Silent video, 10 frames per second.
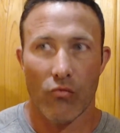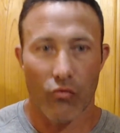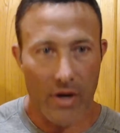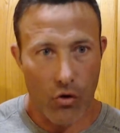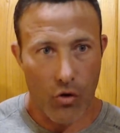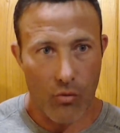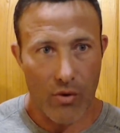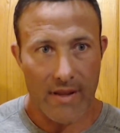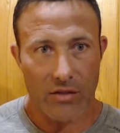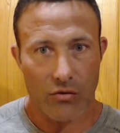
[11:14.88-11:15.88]

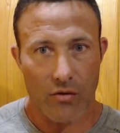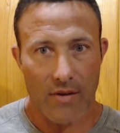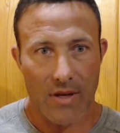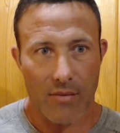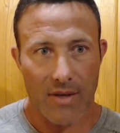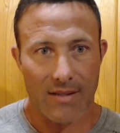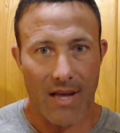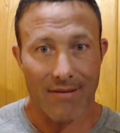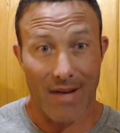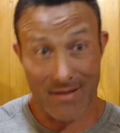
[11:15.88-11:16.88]
reincorporating that sort of thing, because
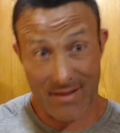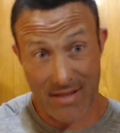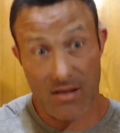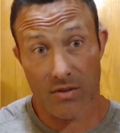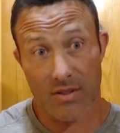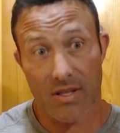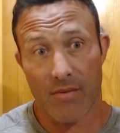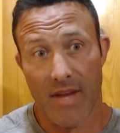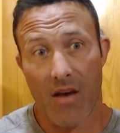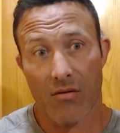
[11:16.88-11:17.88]
I've, I've seen them
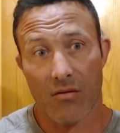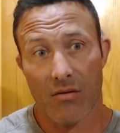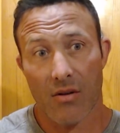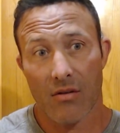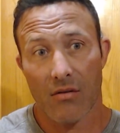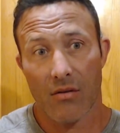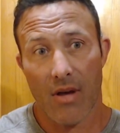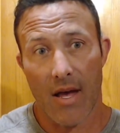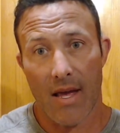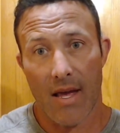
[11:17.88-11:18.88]
slip down
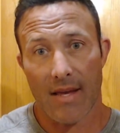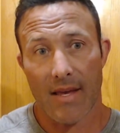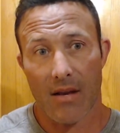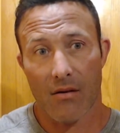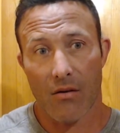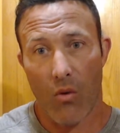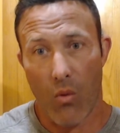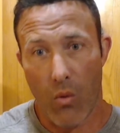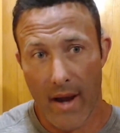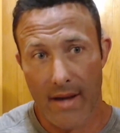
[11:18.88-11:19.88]
uh, and get
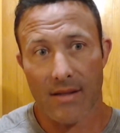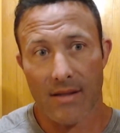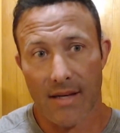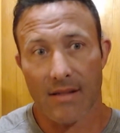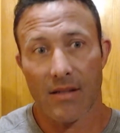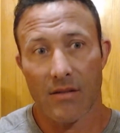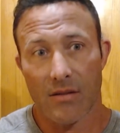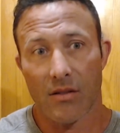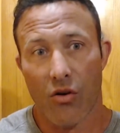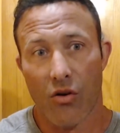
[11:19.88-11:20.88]
quite addicted
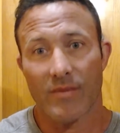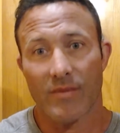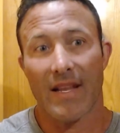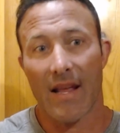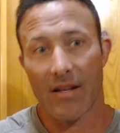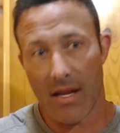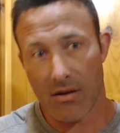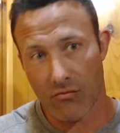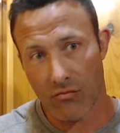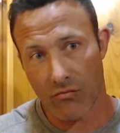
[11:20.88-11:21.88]
to carbs again and,
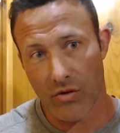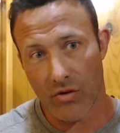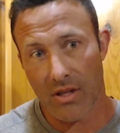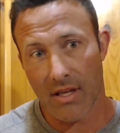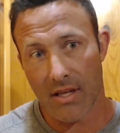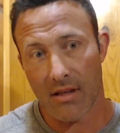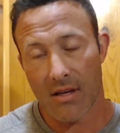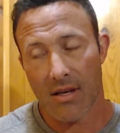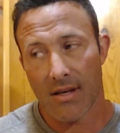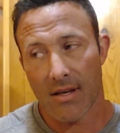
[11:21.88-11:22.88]
and really
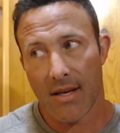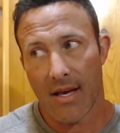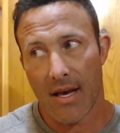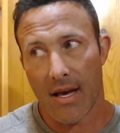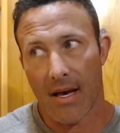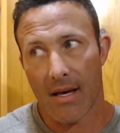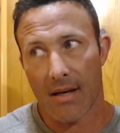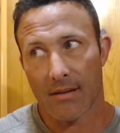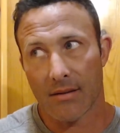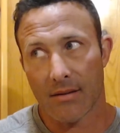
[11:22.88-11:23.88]

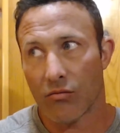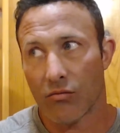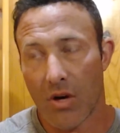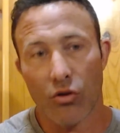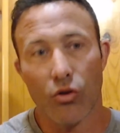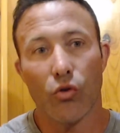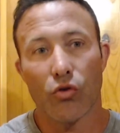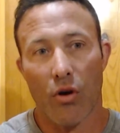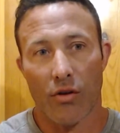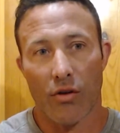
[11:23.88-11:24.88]
uh, you know
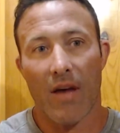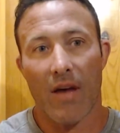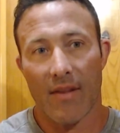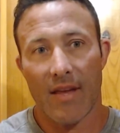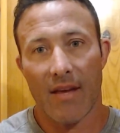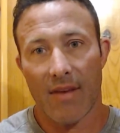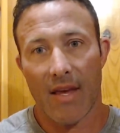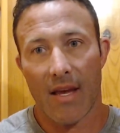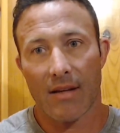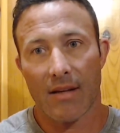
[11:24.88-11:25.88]
lose all the ground that they've
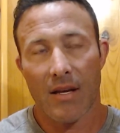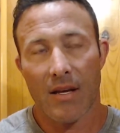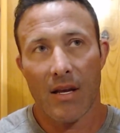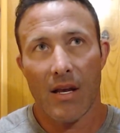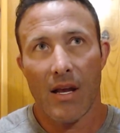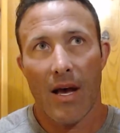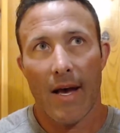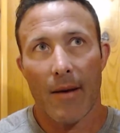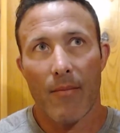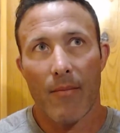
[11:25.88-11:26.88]
gained.
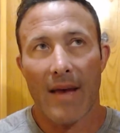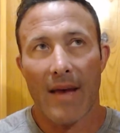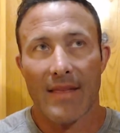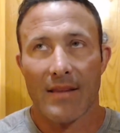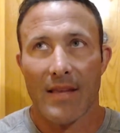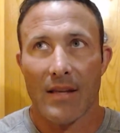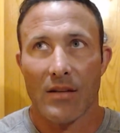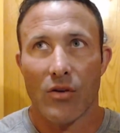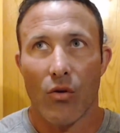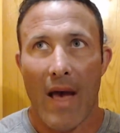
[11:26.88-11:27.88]
Um, I think
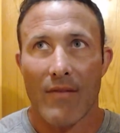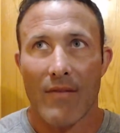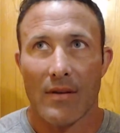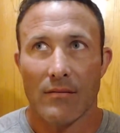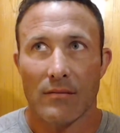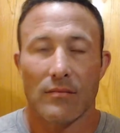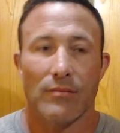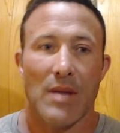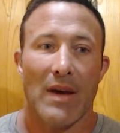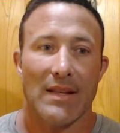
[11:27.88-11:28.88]
that you know having
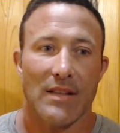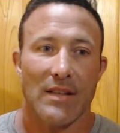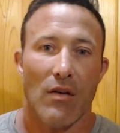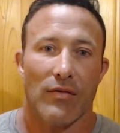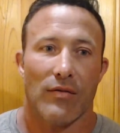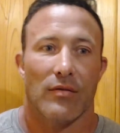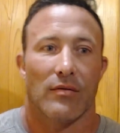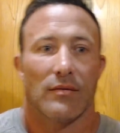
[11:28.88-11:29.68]
been myself